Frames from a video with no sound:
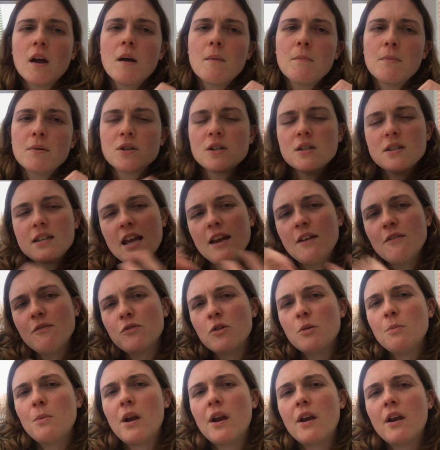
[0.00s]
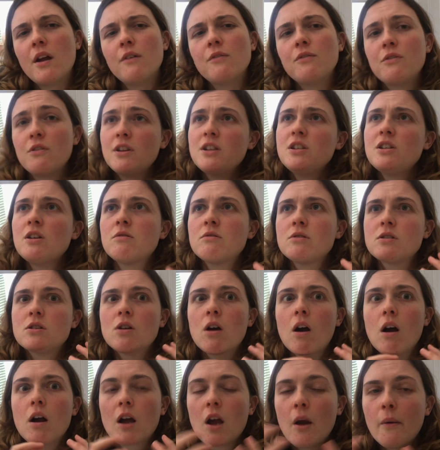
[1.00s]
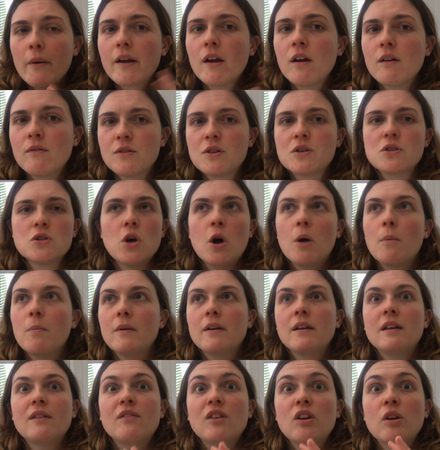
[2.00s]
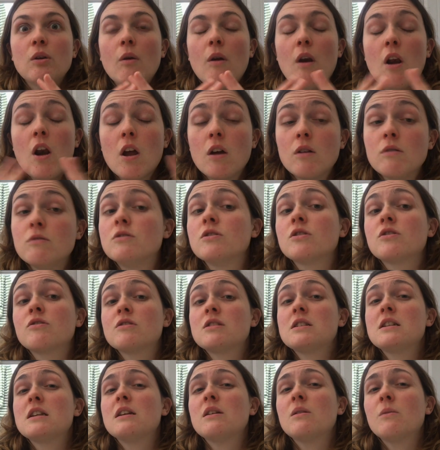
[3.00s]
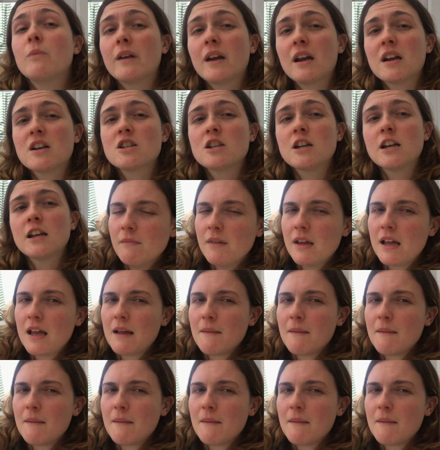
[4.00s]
but just informal enough that they don't start going over the top and giving you loads of critique when actually